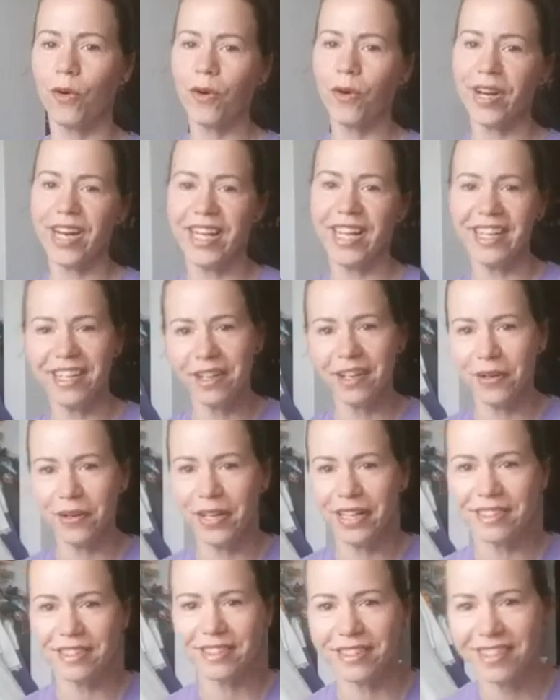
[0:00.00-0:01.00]
Corey, can you go
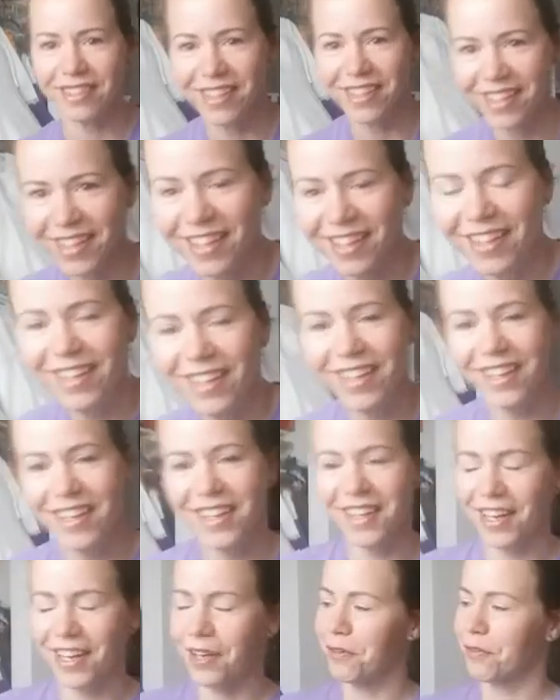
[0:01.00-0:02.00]
hit...
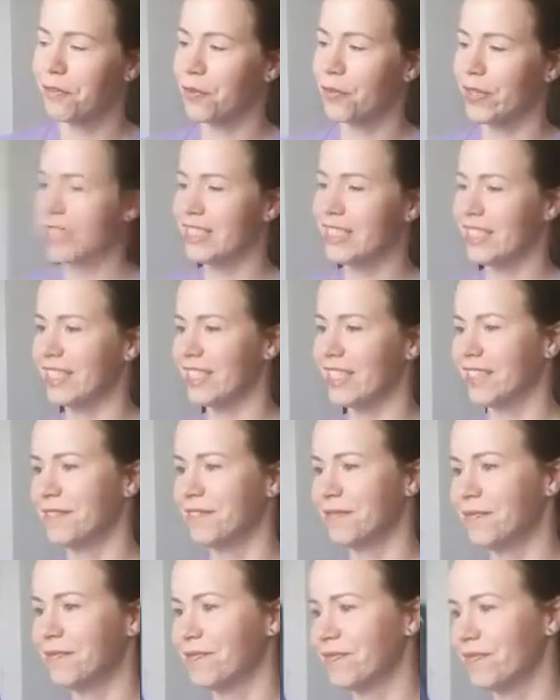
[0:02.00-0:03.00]
I don't know if Corey's still here.
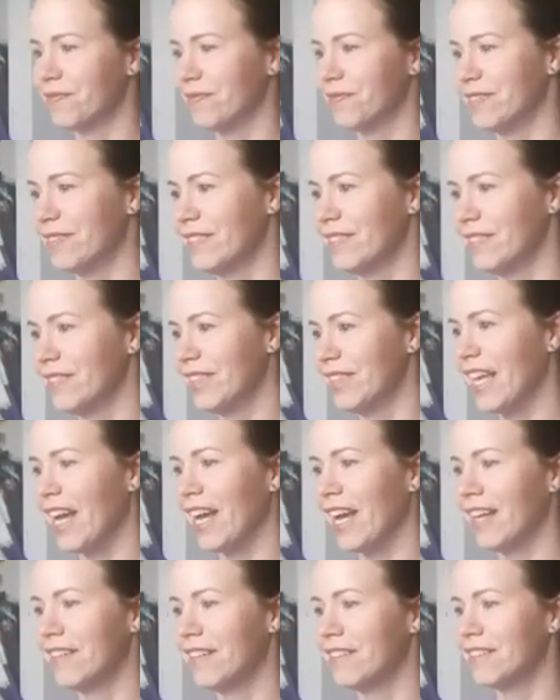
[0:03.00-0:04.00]

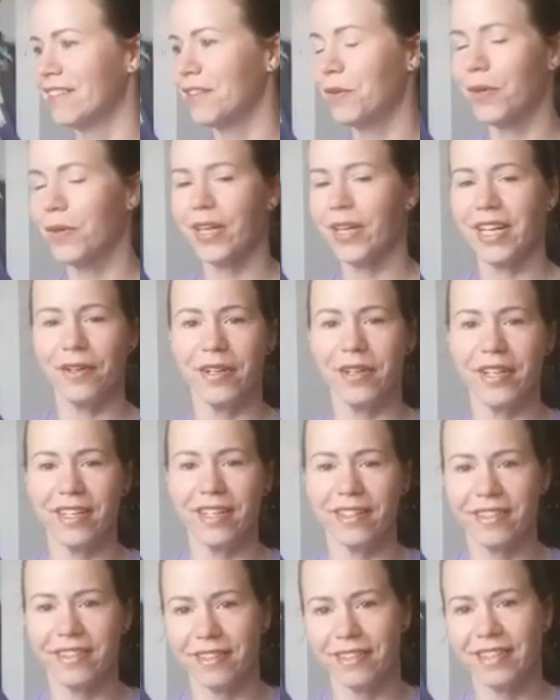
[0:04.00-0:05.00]
Yeah, Corey, go
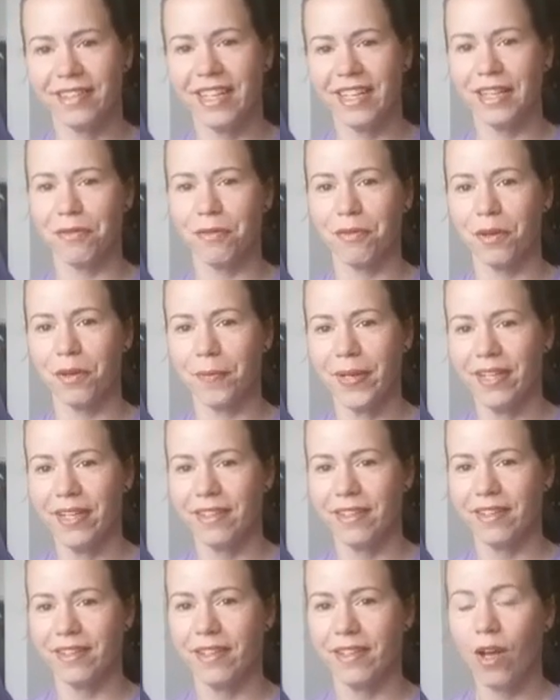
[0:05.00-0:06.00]
hit Keith for me.
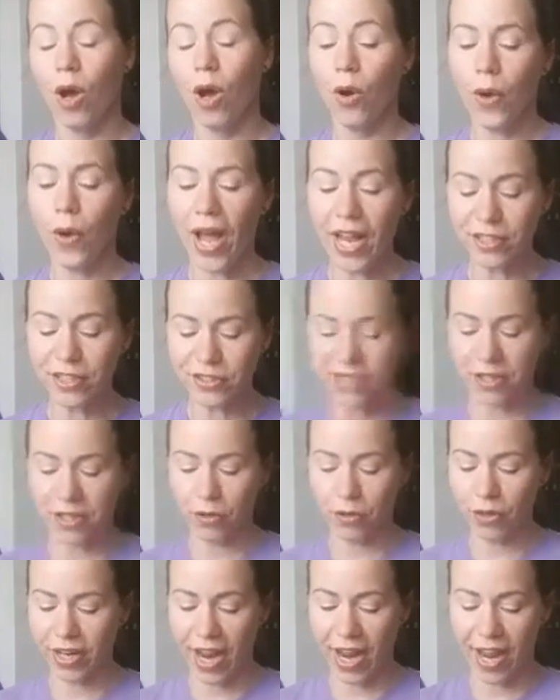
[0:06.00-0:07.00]
Oh, actually,
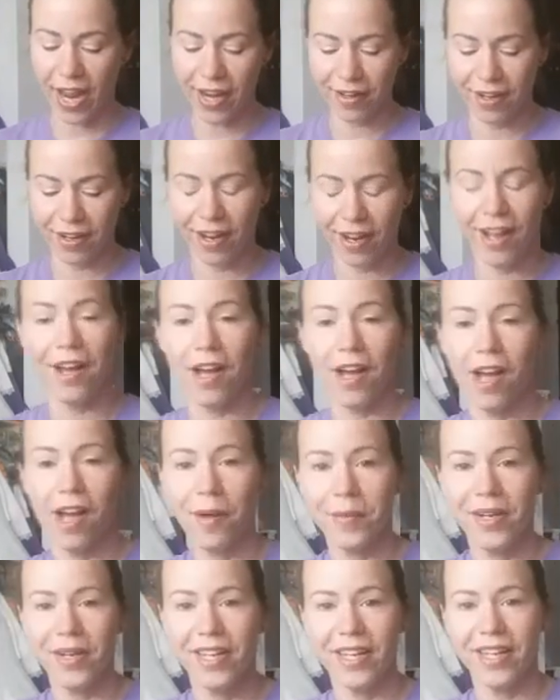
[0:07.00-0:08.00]
Corey, I'm
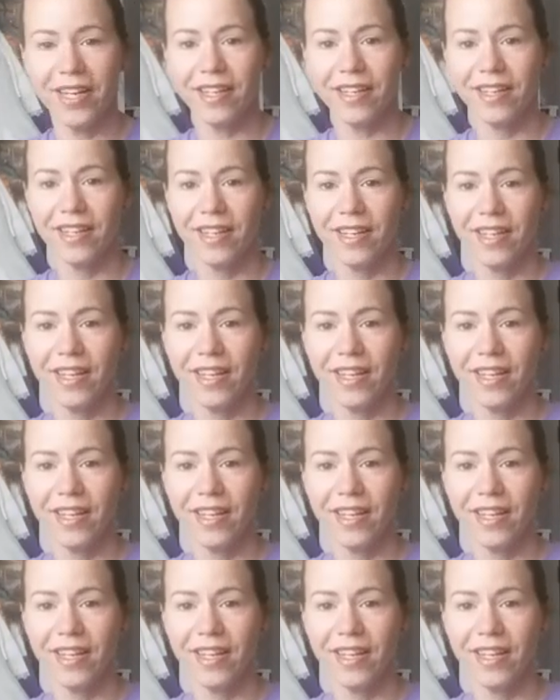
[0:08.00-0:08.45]
gonna...